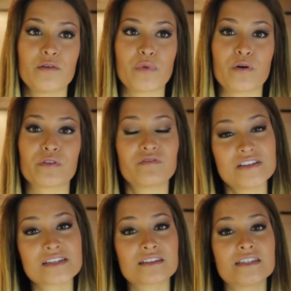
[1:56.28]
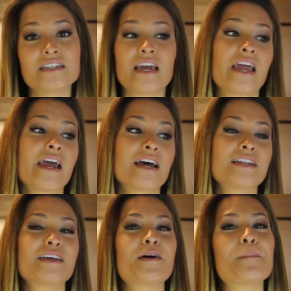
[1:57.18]
both physically
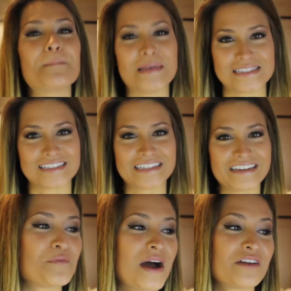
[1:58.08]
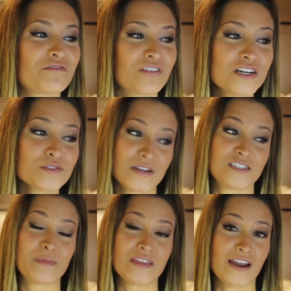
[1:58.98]
and mentally. My first
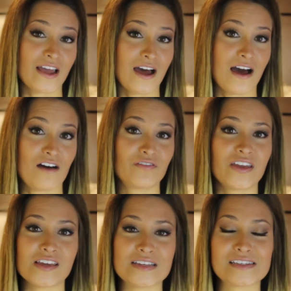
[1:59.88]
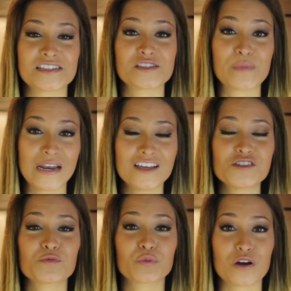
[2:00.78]
recipe that I have is
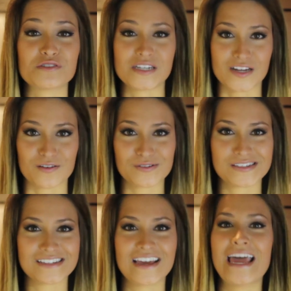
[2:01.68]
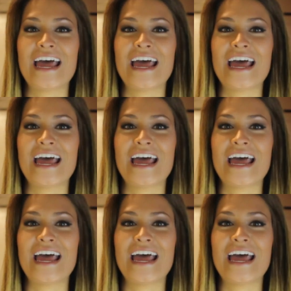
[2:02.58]
spinach protein oats.